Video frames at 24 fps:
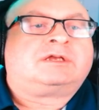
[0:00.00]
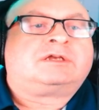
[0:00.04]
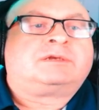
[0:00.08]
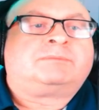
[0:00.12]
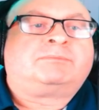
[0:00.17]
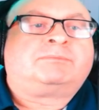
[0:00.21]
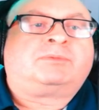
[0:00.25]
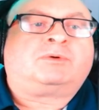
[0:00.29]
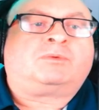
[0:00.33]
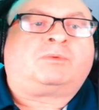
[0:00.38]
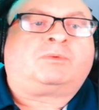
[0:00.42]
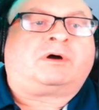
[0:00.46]

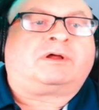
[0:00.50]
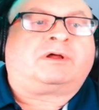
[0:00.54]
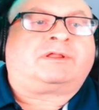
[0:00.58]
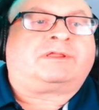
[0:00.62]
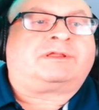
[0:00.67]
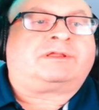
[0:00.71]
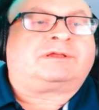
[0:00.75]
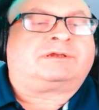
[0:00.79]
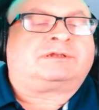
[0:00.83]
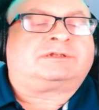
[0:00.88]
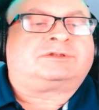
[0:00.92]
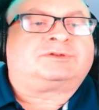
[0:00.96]
But
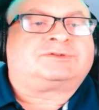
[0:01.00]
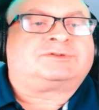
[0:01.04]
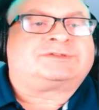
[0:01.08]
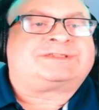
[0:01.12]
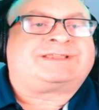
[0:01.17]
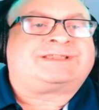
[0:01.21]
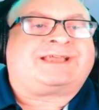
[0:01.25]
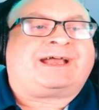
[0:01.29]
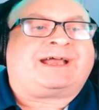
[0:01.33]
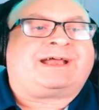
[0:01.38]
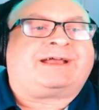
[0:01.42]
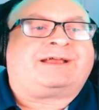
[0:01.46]
what
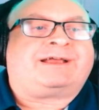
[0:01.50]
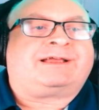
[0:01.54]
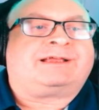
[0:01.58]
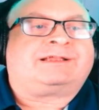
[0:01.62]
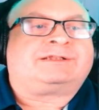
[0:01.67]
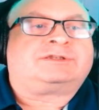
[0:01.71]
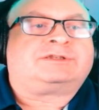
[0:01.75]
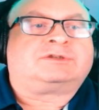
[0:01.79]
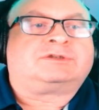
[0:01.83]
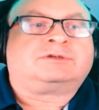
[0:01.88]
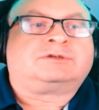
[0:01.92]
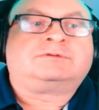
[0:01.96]
does that
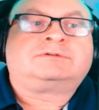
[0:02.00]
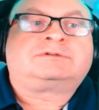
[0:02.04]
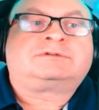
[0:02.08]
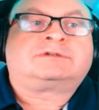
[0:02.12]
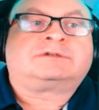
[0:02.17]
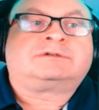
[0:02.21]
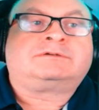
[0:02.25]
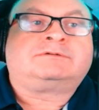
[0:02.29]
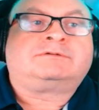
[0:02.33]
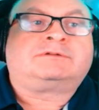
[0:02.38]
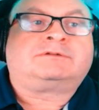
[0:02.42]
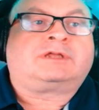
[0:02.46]
do
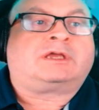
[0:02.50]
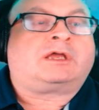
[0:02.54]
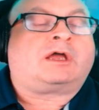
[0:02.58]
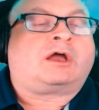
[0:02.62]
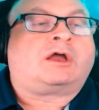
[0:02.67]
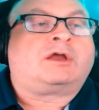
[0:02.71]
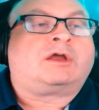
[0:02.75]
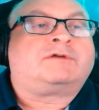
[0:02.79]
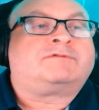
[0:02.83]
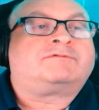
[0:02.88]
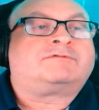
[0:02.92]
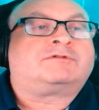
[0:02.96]
to
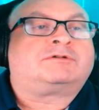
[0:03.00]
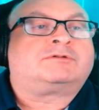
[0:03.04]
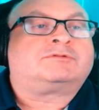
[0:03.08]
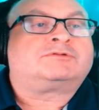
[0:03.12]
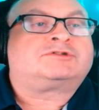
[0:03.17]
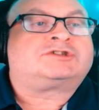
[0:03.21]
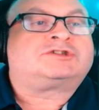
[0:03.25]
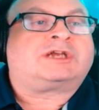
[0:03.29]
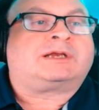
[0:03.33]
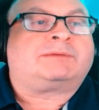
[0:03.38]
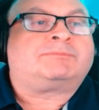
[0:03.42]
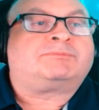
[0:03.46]
the overall
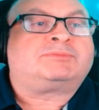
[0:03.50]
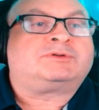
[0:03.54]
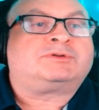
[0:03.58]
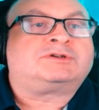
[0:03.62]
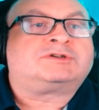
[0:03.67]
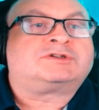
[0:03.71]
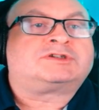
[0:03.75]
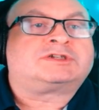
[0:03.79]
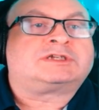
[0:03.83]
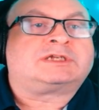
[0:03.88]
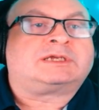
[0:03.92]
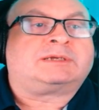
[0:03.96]

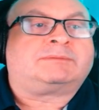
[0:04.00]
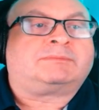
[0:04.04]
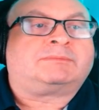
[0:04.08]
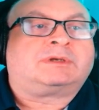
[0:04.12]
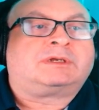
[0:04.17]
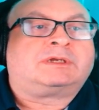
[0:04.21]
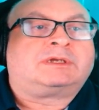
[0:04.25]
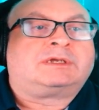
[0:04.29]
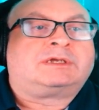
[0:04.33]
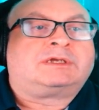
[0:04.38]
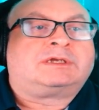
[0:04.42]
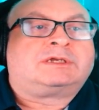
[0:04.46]
championship?
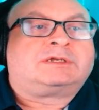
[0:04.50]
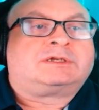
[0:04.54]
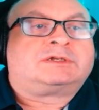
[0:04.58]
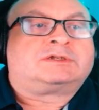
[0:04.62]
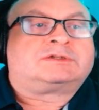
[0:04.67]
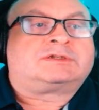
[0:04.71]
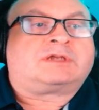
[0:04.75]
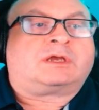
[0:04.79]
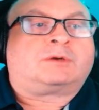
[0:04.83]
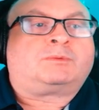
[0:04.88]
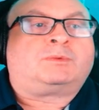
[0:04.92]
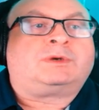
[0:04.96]

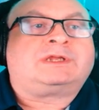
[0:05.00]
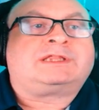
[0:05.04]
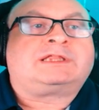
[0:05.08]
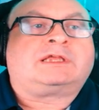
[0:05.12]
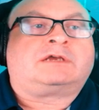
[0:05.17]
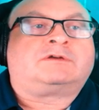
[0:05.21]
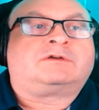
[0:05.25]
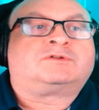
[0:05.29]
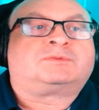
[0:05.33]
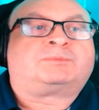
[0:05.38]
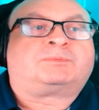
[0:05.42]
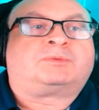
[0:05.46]
So with
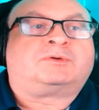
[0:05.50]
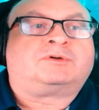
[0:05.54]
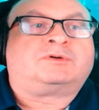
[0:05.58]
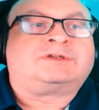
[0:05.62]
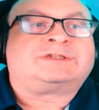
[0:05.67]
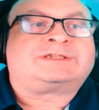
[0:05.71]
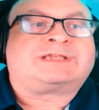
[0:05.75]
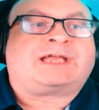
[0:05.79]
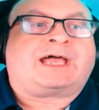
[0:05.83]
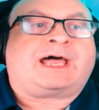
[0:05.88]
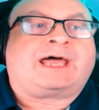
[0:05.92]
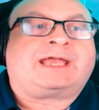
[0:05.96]
those
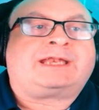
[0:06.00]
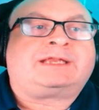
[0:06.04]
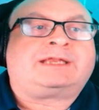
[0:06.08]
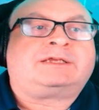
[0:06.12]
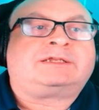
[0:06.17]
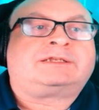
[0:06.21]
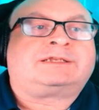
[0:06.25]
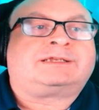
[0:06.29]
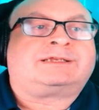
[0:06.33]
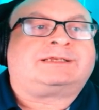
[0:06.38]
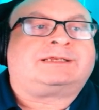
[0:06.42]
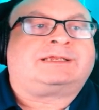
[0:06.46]
points
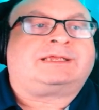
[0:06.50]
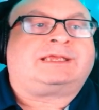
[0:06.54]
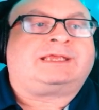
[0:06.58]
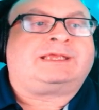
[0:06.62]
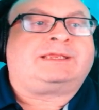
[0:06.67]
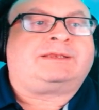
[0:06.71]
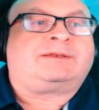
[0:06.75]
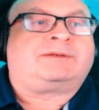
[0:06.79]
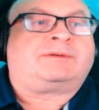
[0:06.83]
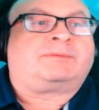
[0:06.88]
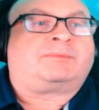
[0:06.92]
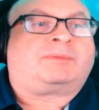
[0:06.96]
added,
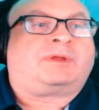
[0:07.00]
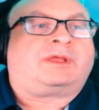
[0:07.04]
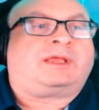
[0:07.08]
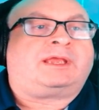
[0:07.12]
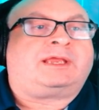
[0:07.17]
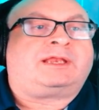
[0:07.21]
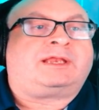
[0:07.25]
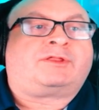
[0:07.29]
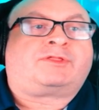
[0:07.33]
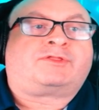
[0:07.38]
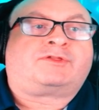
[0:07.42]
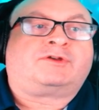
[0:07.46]
in
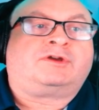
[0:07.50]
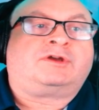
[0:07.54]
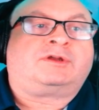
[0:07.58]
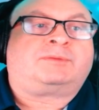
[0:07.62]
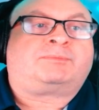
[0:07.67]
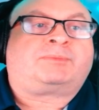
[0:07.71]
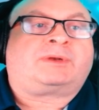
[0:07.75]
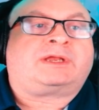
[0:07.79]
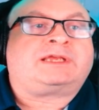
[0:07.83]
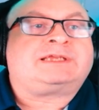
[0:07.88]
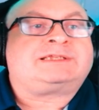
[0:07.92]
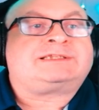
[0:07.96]

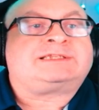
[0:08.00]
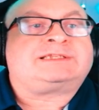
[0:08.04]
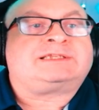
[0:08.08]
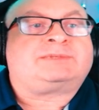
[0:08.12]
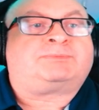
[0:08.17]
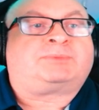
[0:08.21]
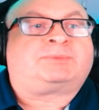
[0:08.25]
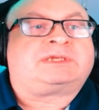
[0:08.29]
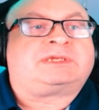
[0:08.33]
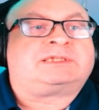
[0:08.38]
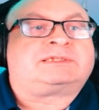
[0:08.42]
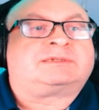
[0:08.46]
third place is
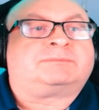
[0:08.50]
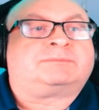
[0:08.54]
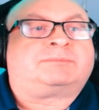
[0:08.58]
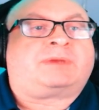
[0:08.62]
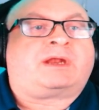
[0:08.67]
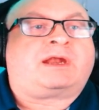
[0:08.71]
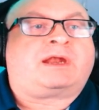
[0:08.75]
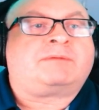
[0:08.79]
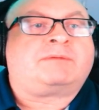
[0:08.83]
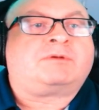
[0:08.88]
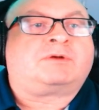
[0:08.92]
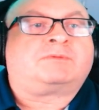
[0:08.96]
Peter
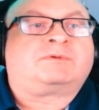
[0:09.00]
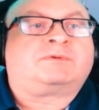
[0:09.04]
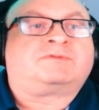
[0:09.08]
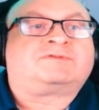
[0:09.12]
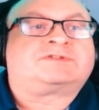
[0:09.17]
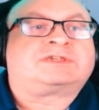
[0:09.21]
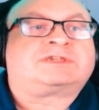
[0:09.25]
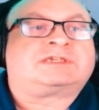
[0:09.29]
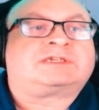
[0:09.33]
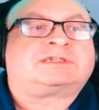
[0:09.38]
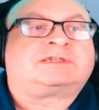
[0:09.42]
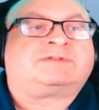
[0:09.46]
Berryman with
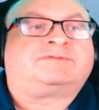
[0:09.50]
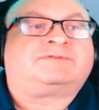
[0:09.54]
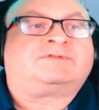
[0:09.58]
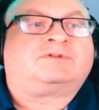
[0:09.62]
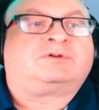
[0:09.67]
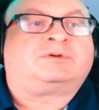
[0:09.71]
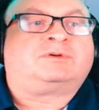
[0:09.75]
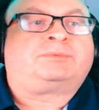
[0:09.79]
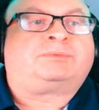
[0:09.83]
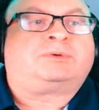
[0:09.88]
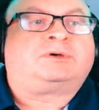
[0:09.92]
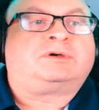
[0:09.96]

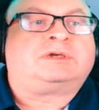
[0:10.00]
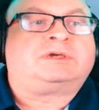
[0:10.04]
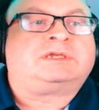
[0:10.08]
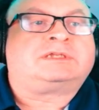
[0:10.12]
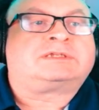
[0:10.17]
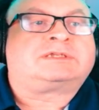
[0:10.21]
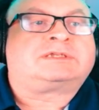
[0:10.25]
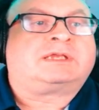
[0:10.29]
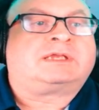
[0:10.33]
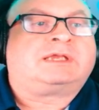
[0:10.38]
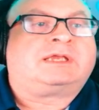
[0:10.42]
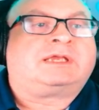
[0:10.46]
64 points,